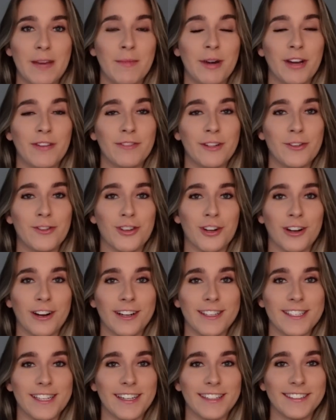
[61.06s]
of my future
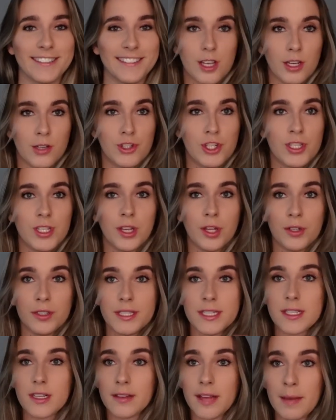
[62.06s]
content. So just a little
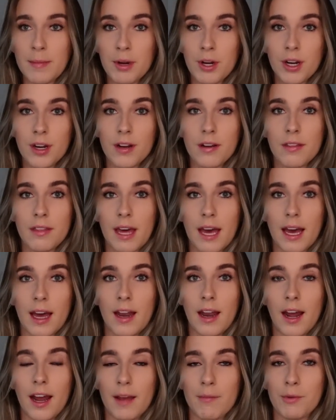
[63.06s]
disclaimer
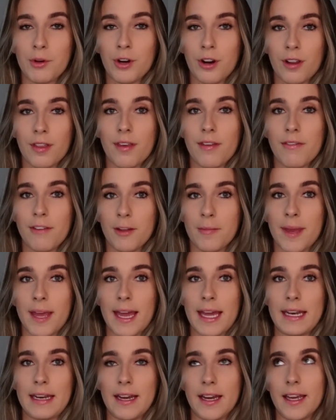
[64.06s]
that I'm currently filming
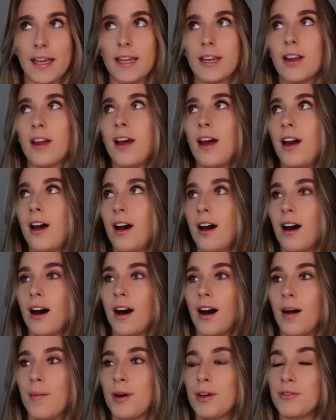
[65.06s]
at night.
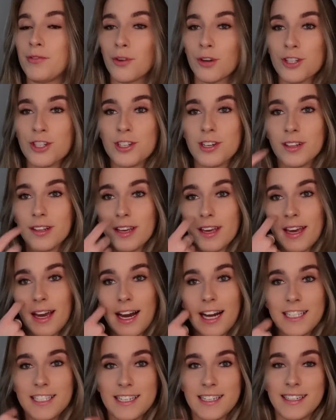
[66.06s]
Um, unfortunately,
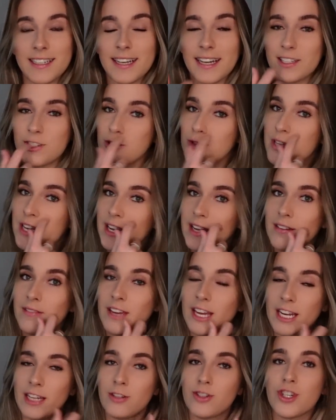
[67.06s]
I didn't get to take
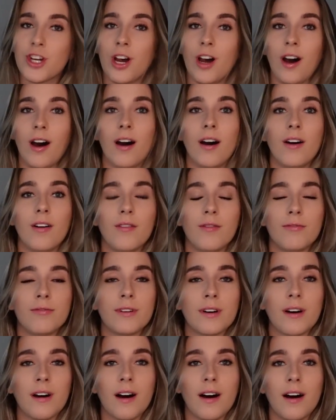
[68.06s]
advantage of
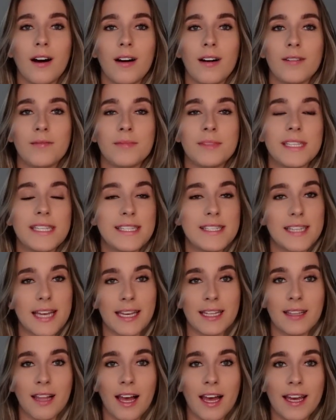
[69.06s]
um, the
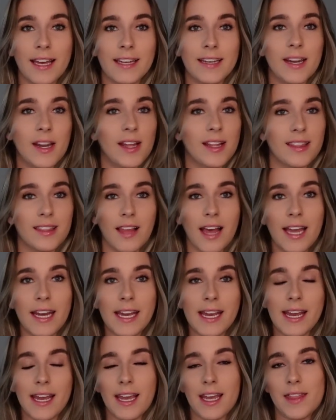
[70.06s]
daylight
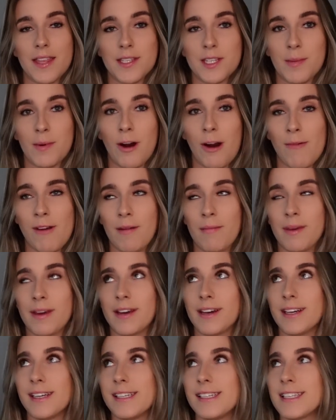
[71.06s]
lighting in this apartment
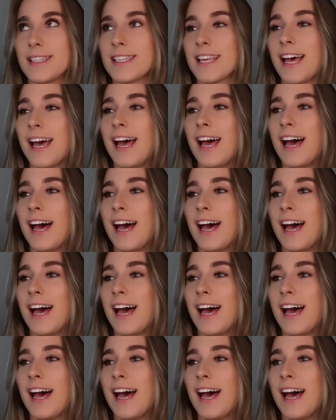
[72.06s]
because